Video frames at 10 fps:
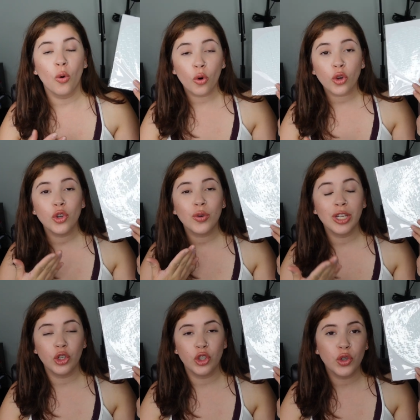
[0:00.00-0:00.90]
or you
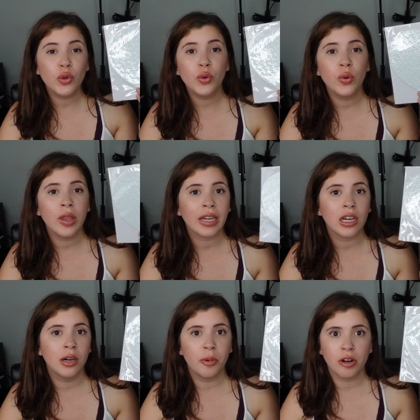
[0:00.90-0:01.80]
can do
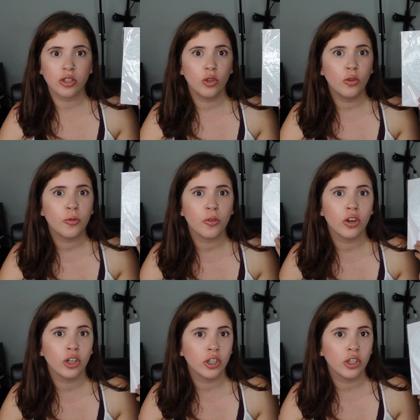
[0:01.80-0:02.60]
like a puzzle for